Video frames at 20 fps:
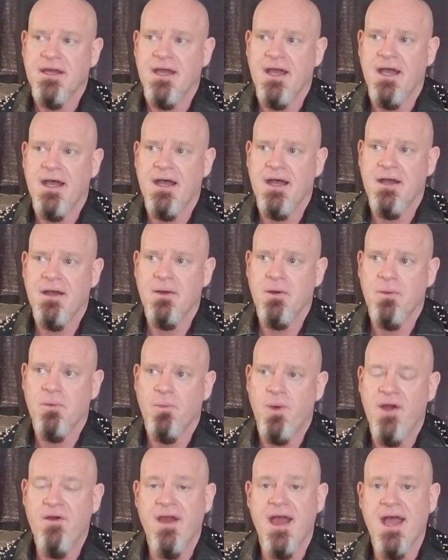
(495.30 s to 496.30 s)
Uh,
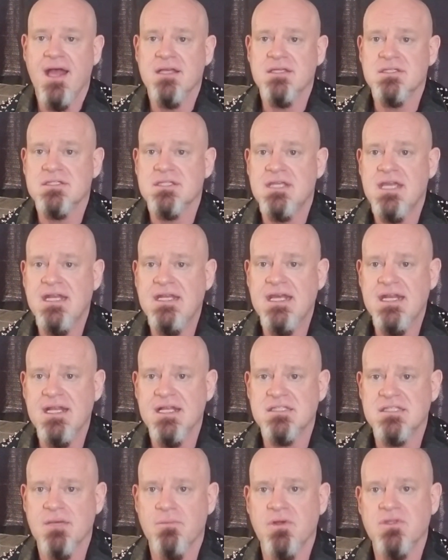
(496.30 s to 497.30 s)
Whereas he
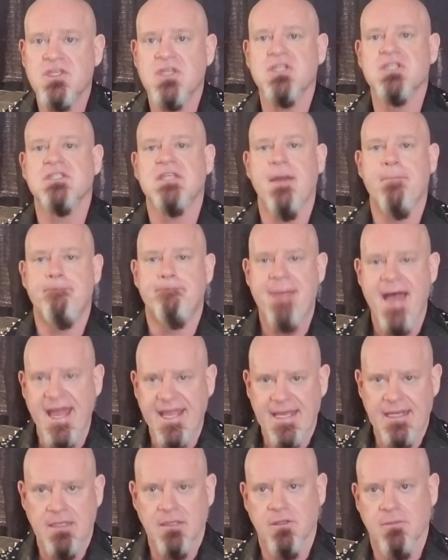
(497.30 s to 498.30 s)
needed someone to step
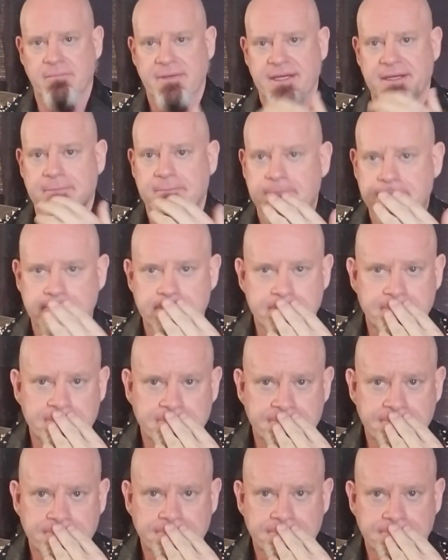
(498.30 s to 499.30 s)
back a little bit
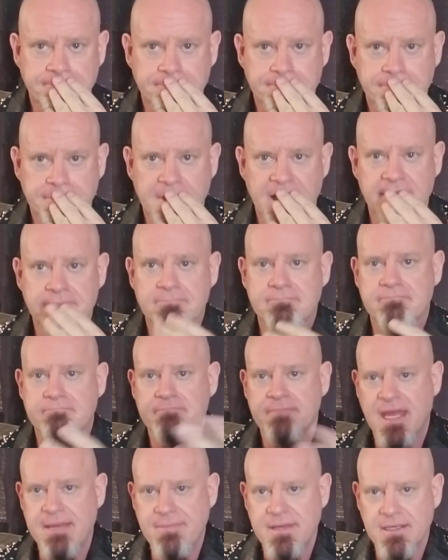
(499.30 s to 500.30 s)
and
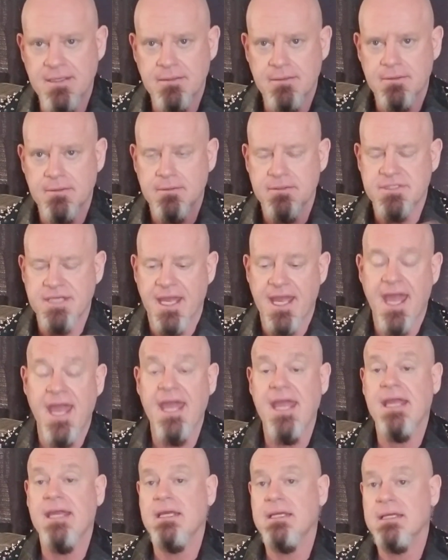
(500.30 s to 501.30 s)
maybe say,
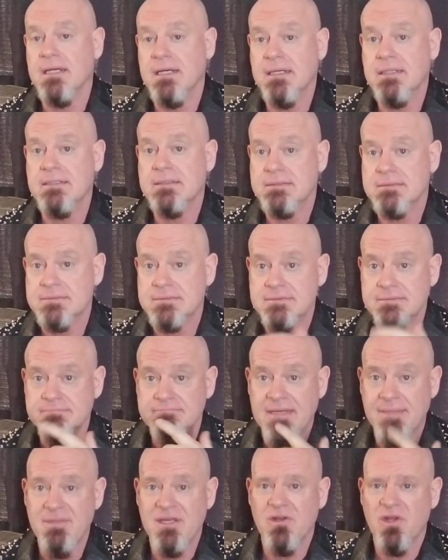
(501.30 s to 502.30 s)
hey, uh,
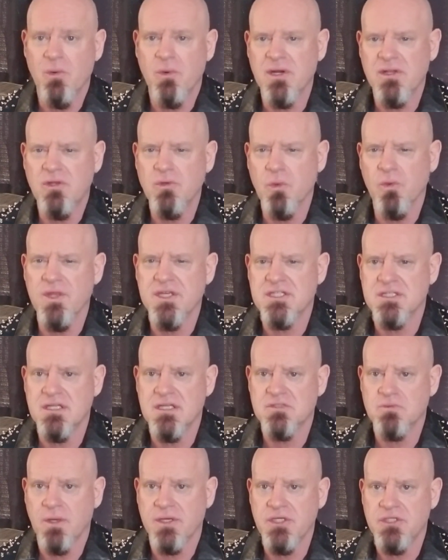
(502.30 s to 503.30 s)
maybe you don't want to do all this in
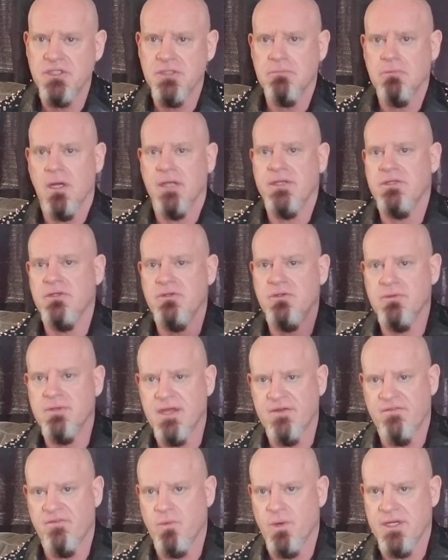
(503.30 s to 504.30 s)
this one issue. Why don't you do
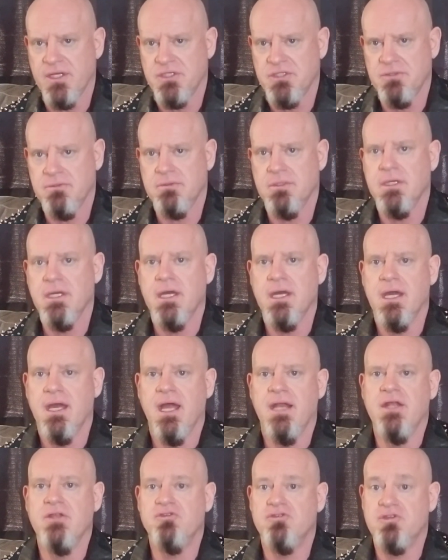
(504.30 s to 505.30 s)
that for one issue
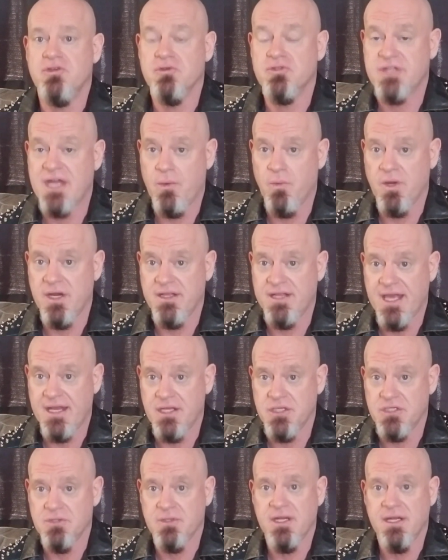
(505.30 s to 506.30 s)
and introduce that one in that
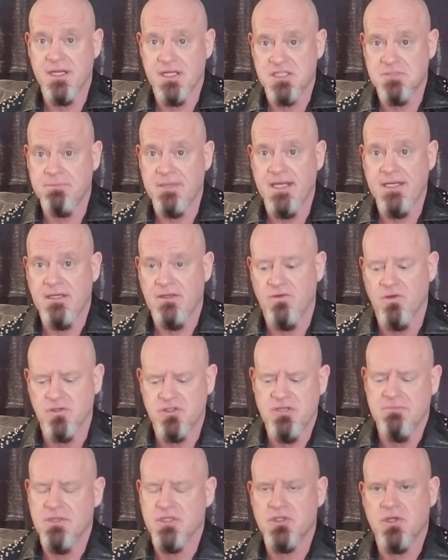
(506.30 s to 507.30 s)
issue and then explain it? You've got
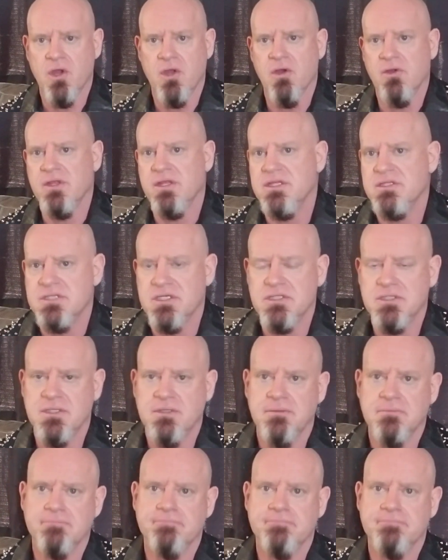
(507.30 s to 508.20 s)
too much going on in this issue.